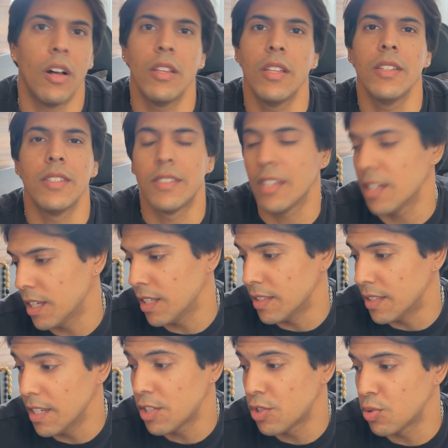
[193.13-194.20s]
All of a sudden,
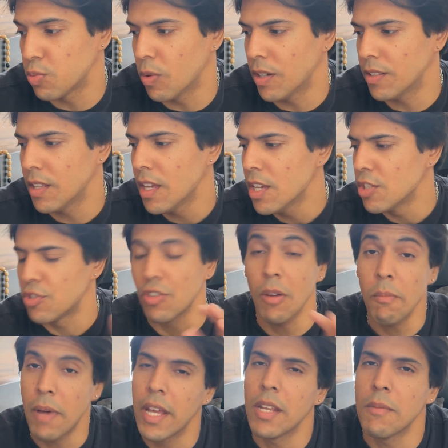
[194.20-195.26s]
this one,
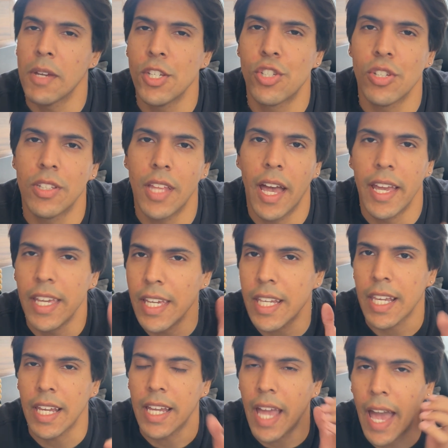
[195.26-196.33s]
somebody mentioned that it
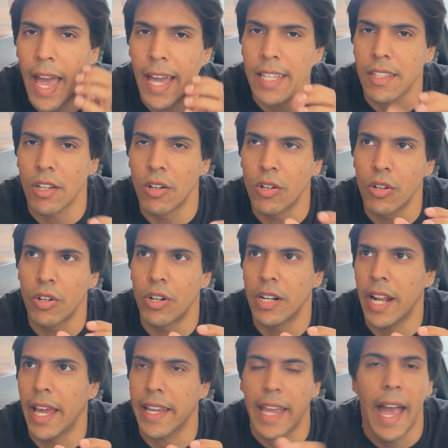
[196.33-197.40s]
can hack or
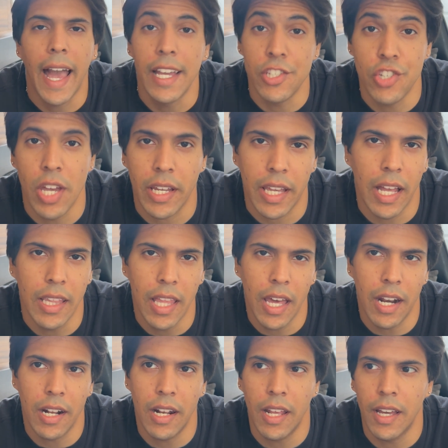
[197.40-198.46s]
like hijack a lot
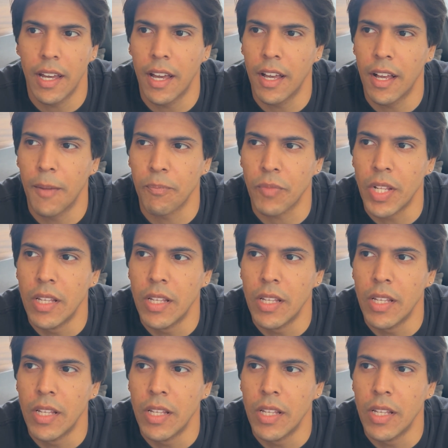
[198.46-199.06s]
of